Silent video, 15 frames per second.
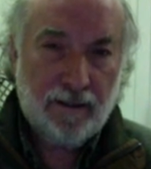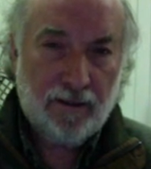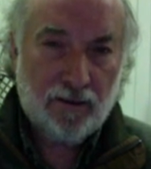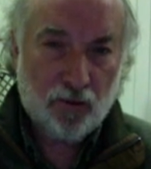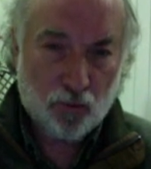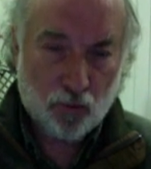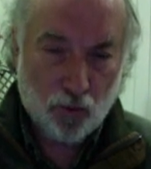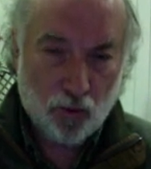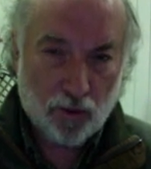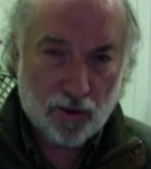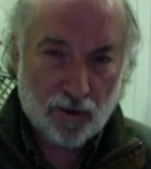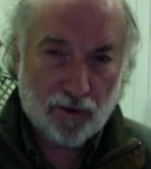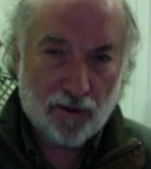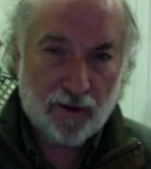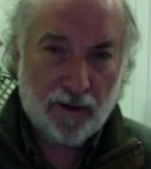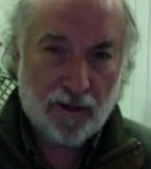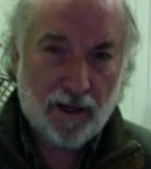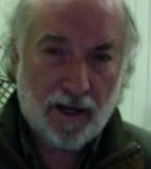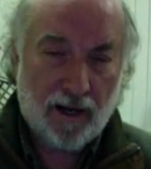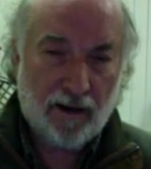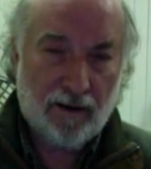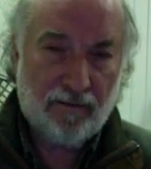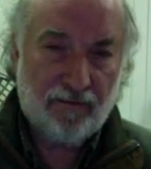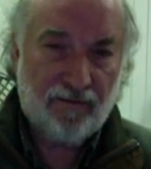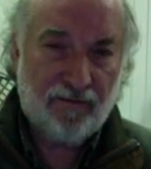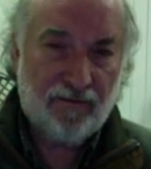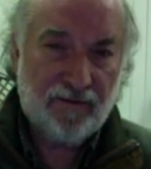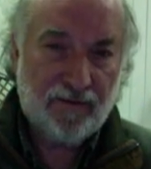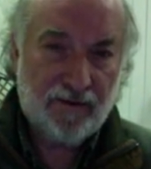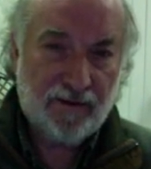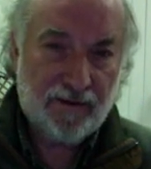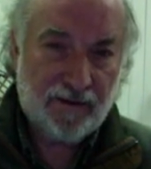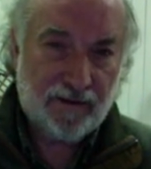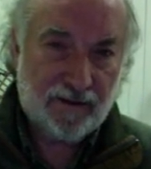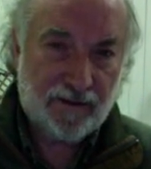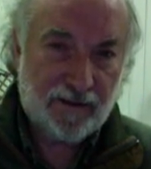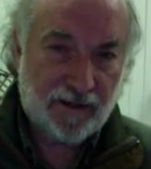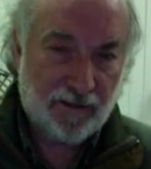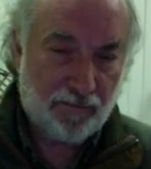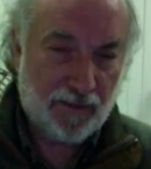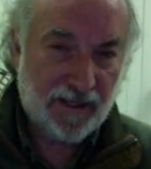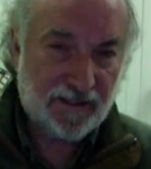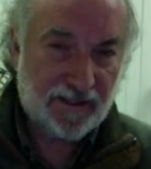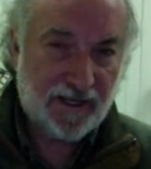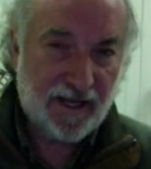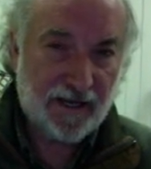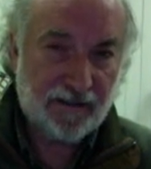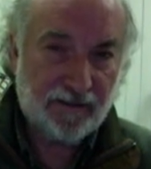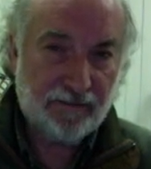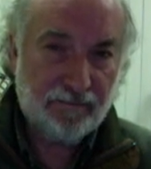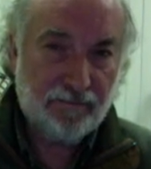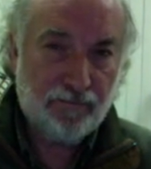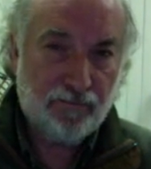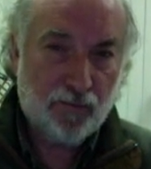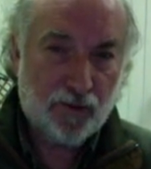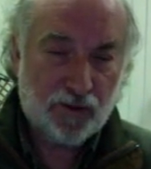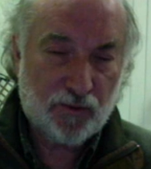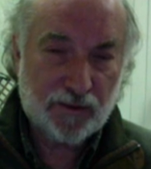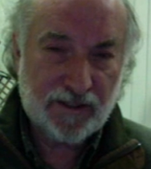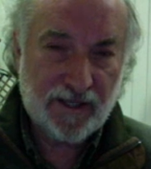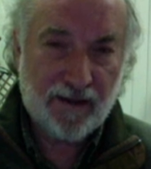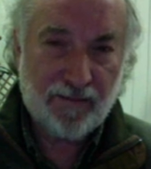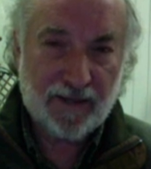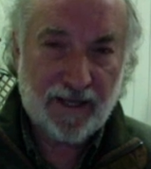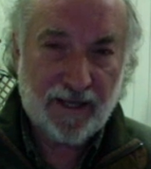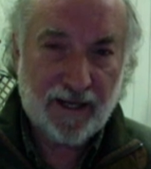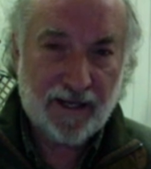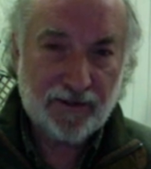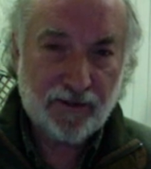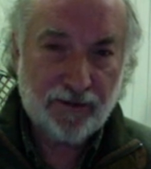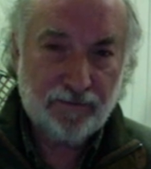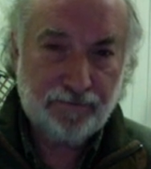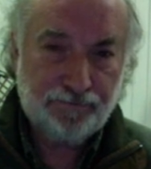the ruler of the beast kingdom, which was Nebuchadnezzar.